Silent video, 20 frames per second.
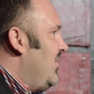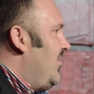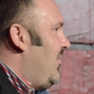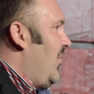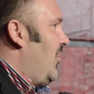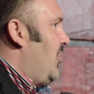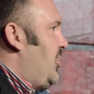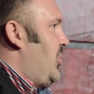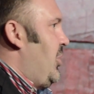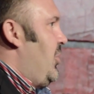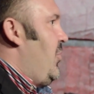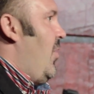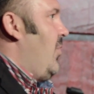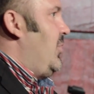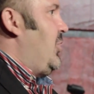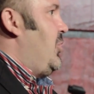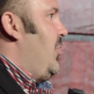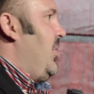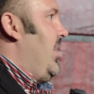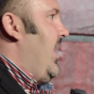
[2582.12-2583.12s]
If only she knew I
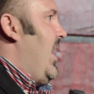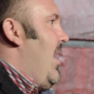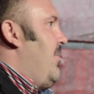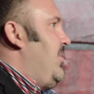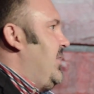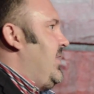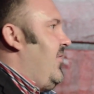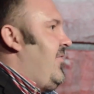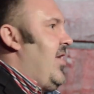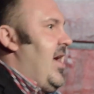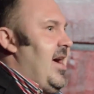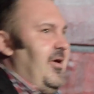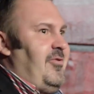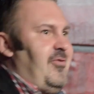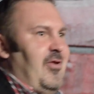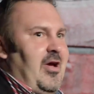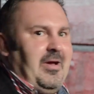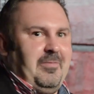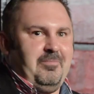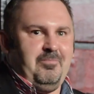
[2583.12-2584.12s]
was doing the opposite of
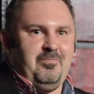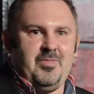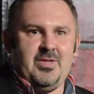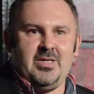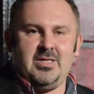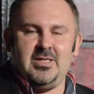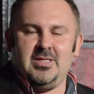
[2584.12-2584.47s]
hygiene.